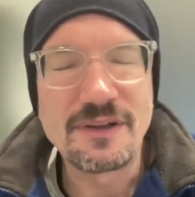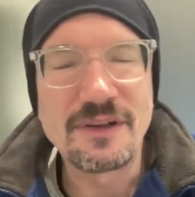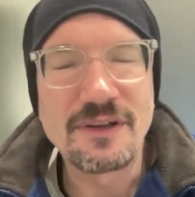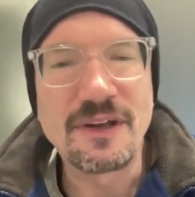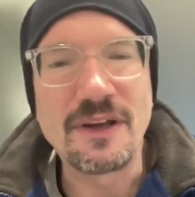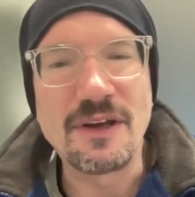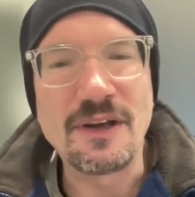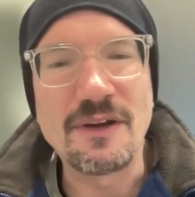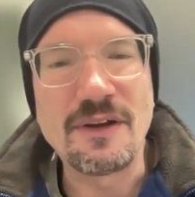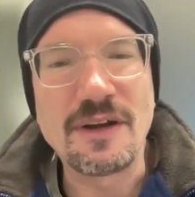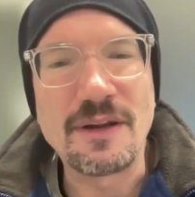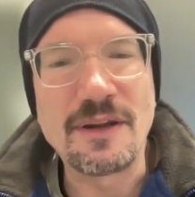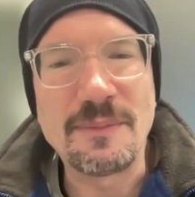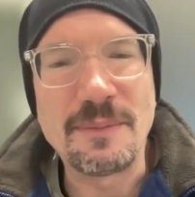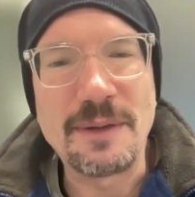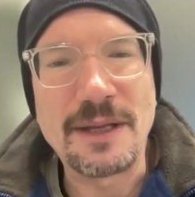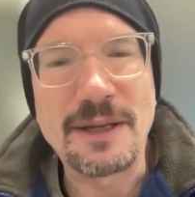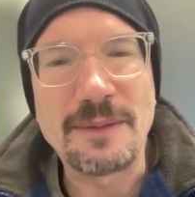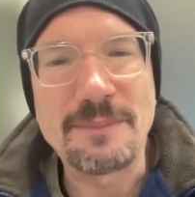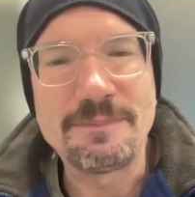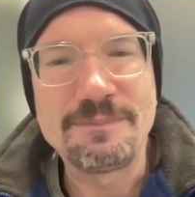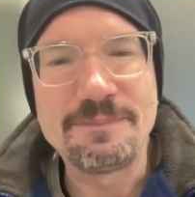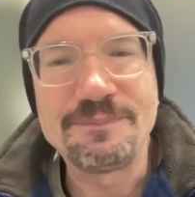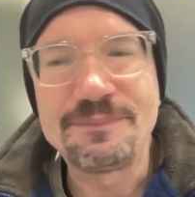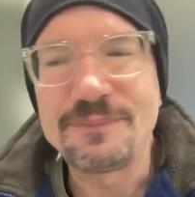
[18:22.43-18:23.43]
You know what I
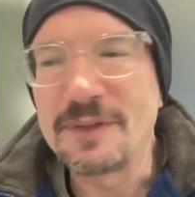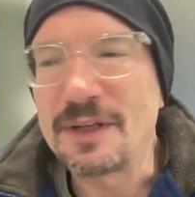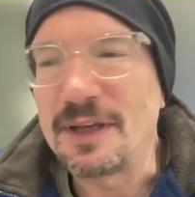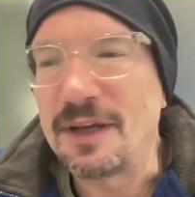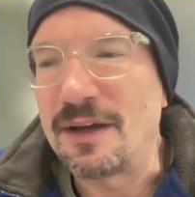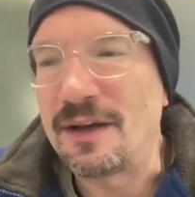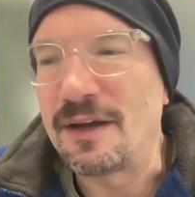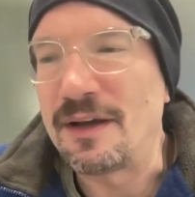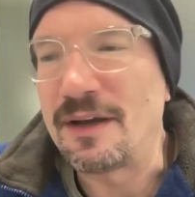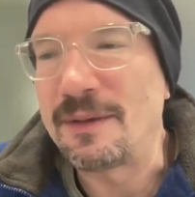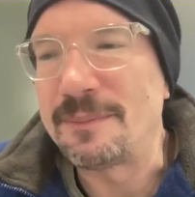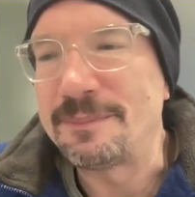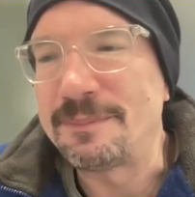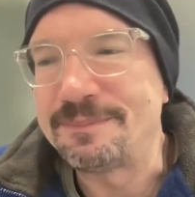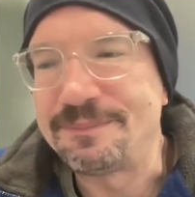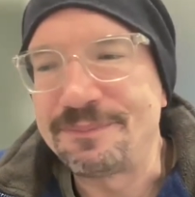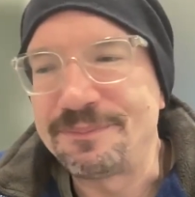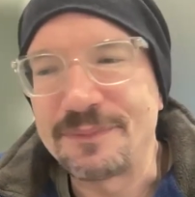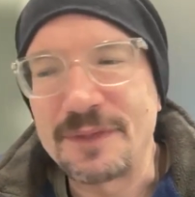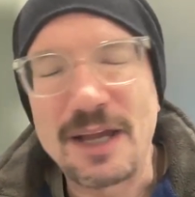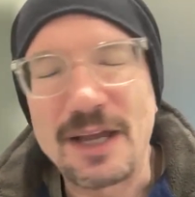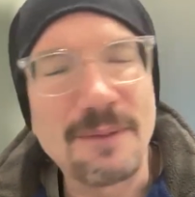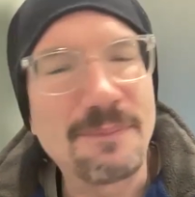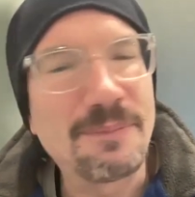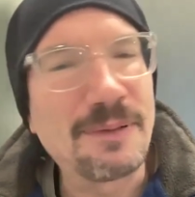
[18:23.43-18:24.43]
mean?
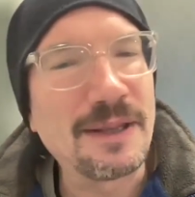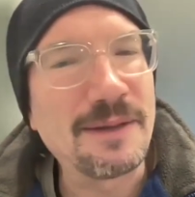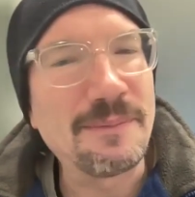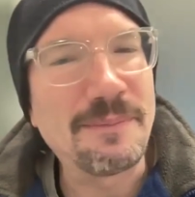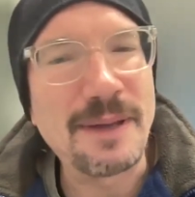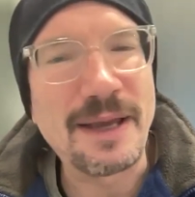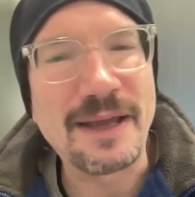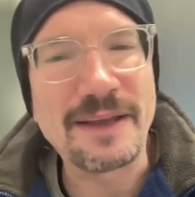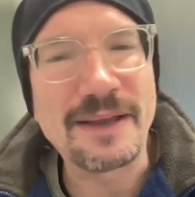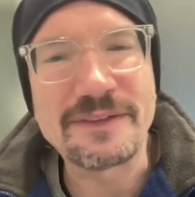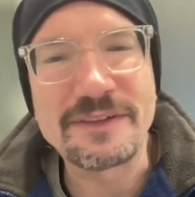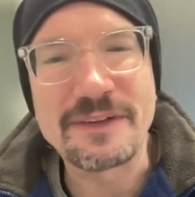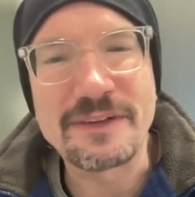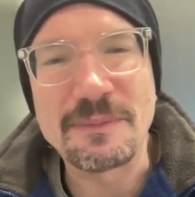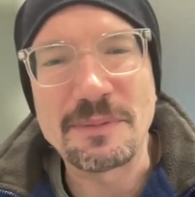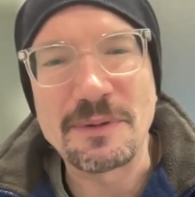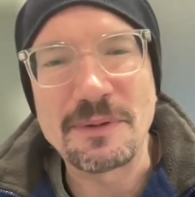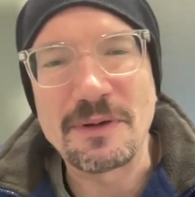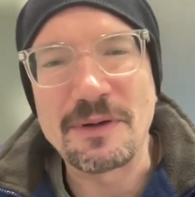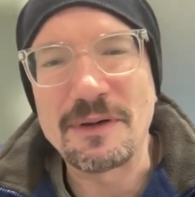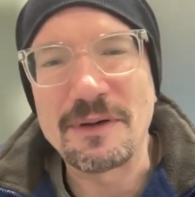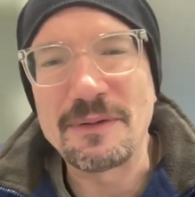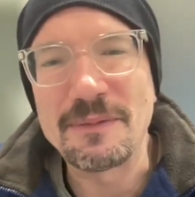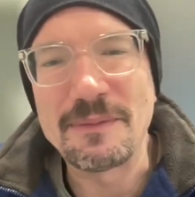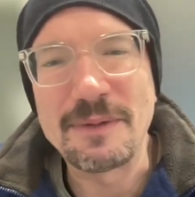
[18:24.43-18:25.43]
I played
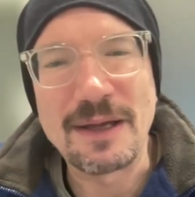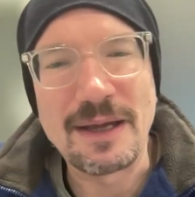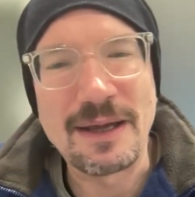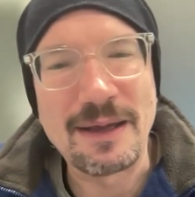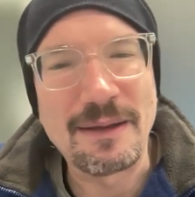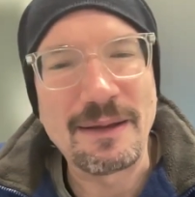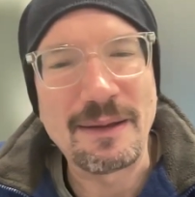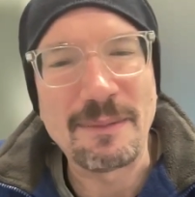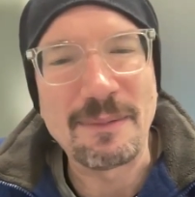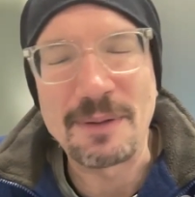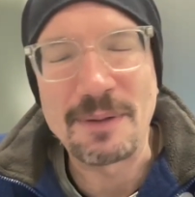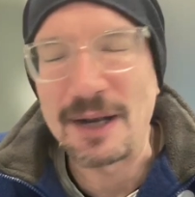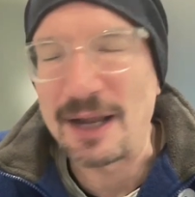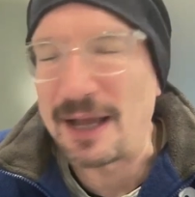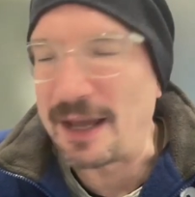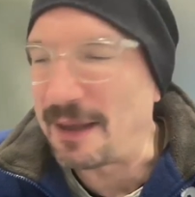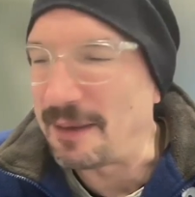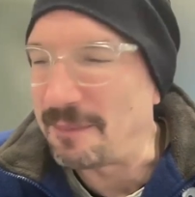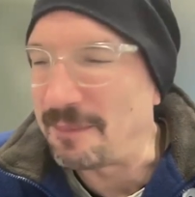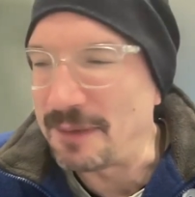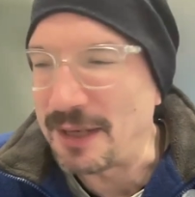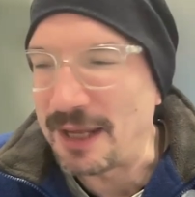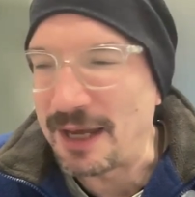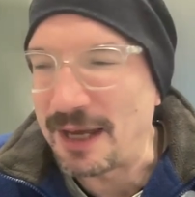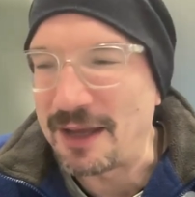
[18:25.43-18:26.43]
basketball. But
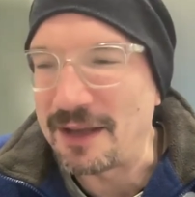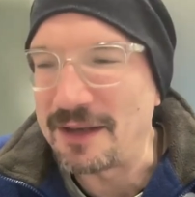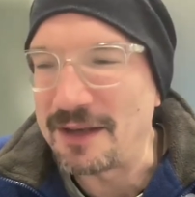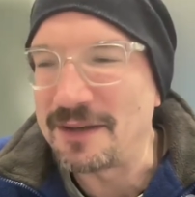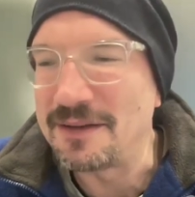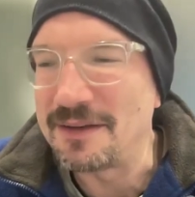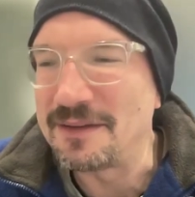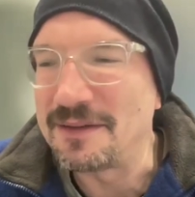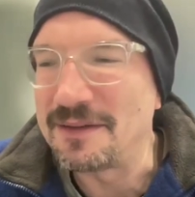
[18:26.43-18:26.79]
I'm not.